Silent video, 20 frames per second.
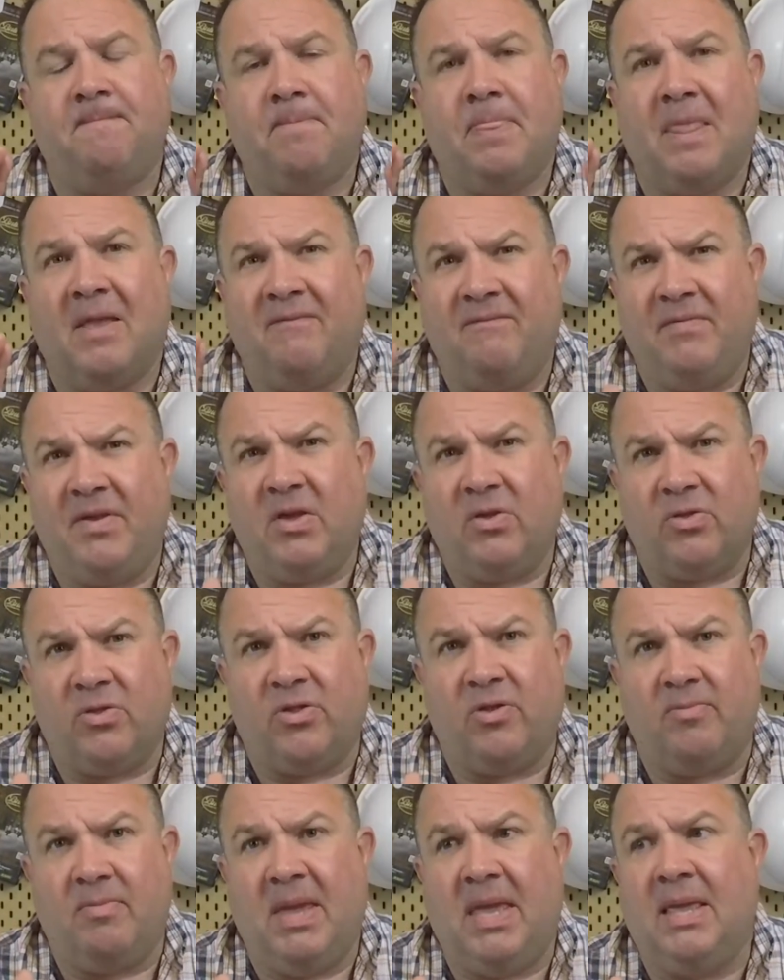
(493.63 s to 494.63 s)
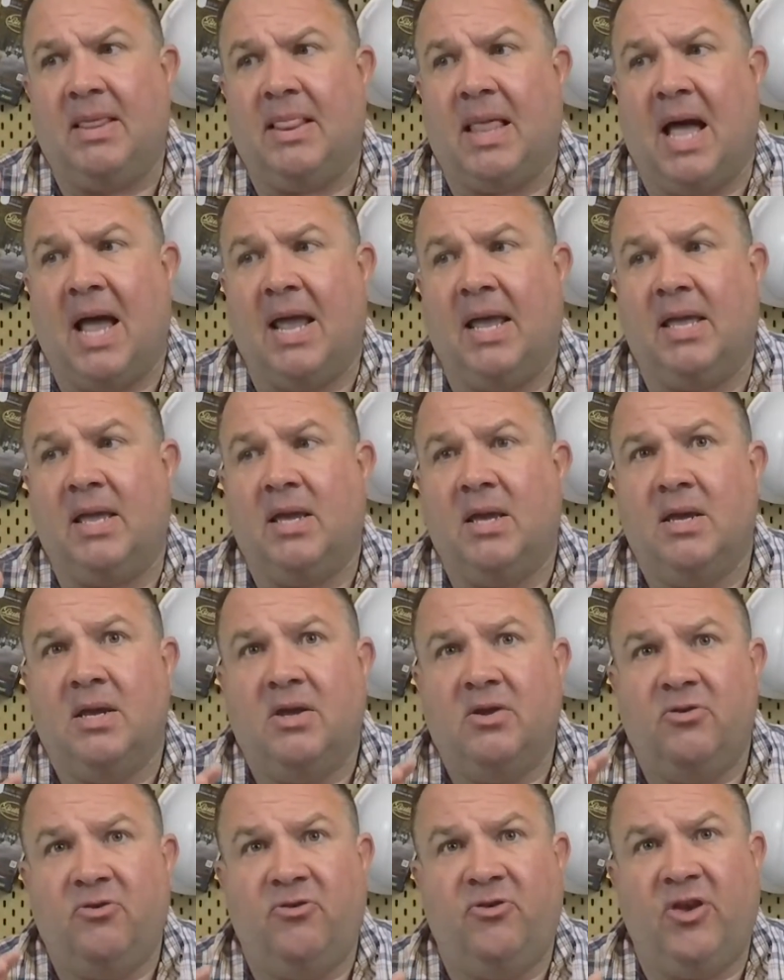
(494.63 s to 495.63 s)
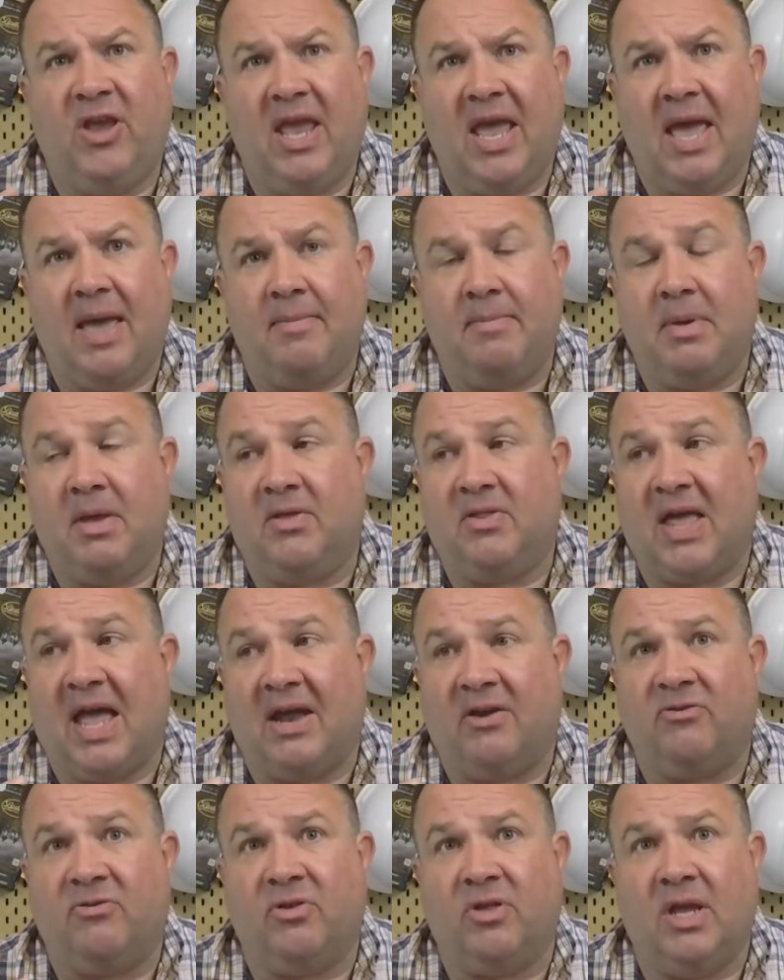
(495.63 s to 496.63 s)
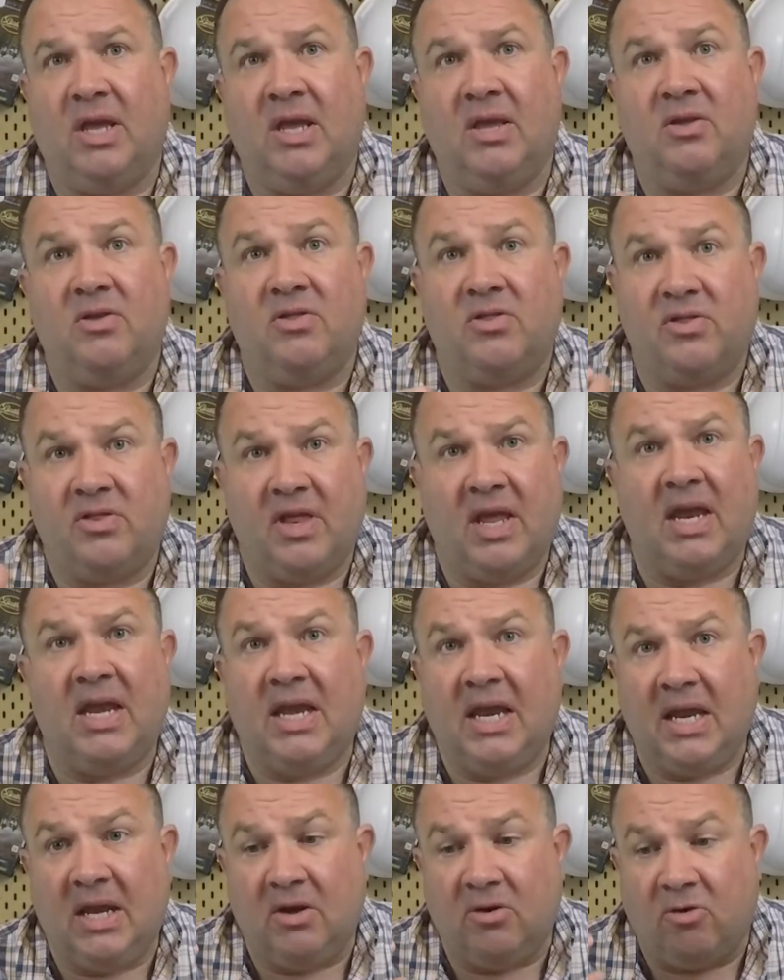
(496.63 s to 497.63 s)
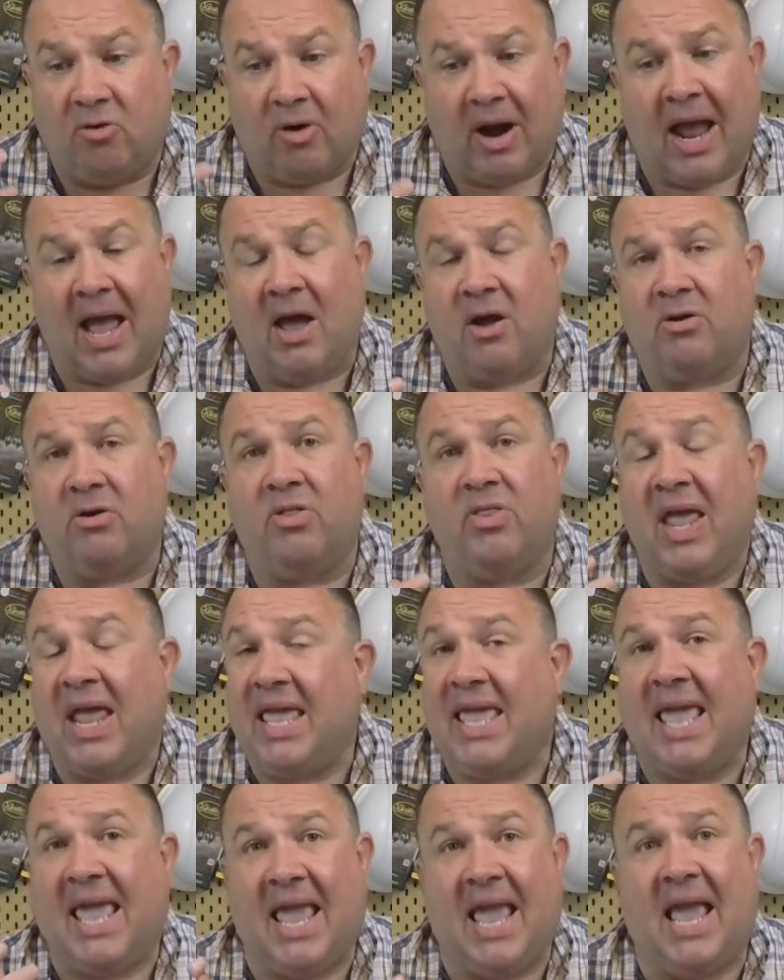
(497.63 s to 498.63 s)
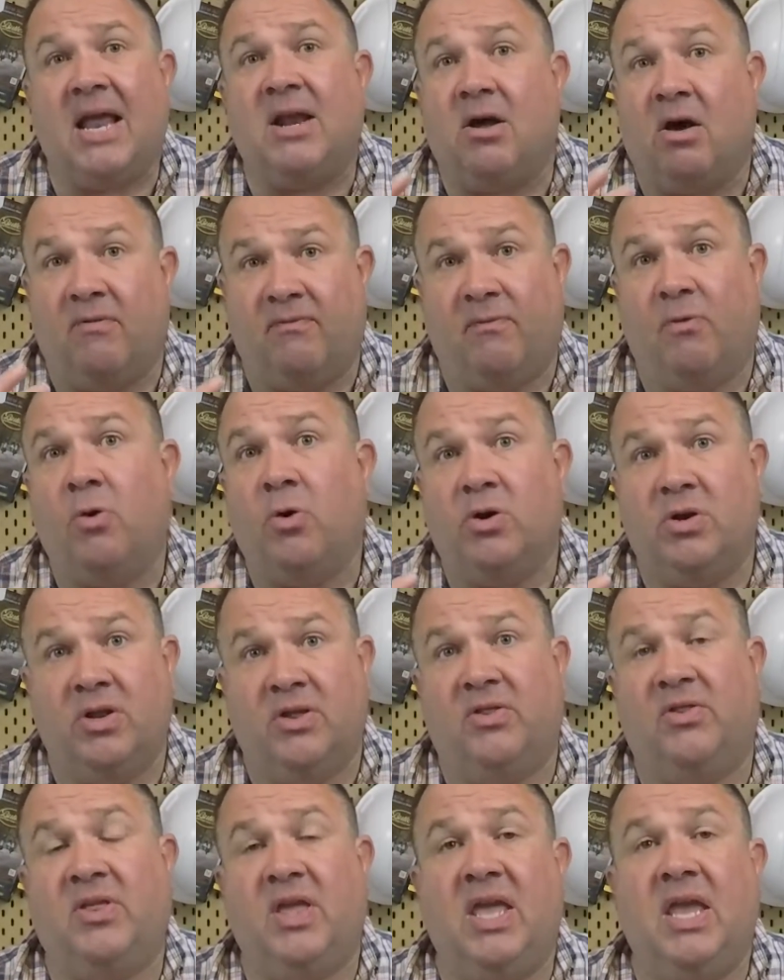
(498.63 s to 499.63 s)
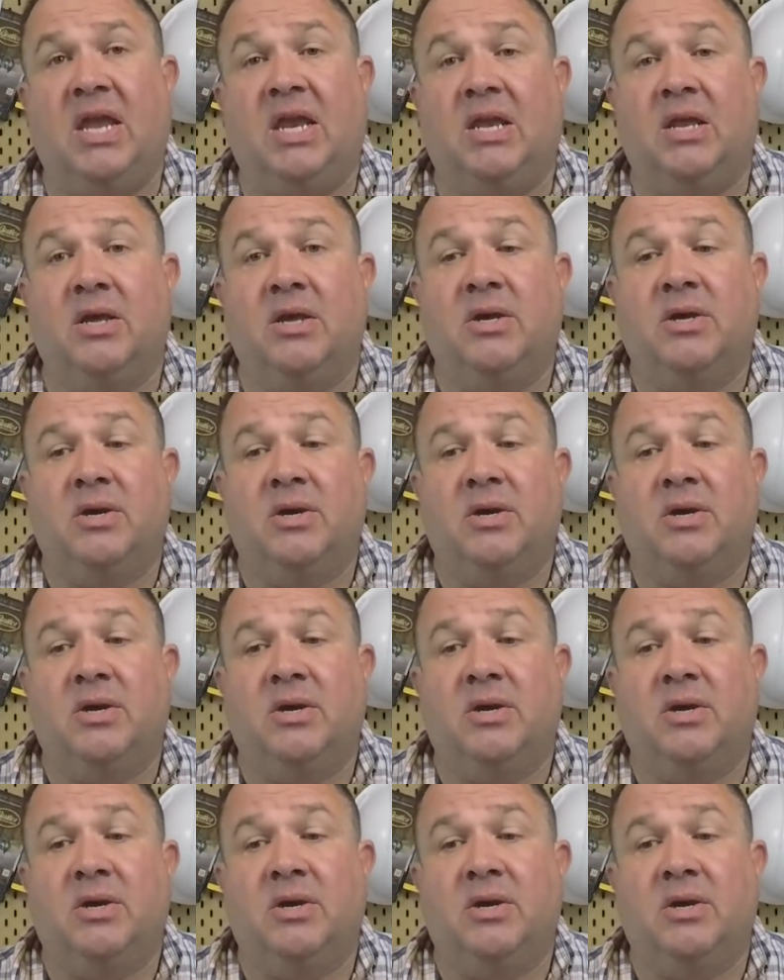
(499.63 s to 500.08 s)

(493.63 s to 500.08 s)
It feels to me like GM is actually ceding ground they can't afford to cede.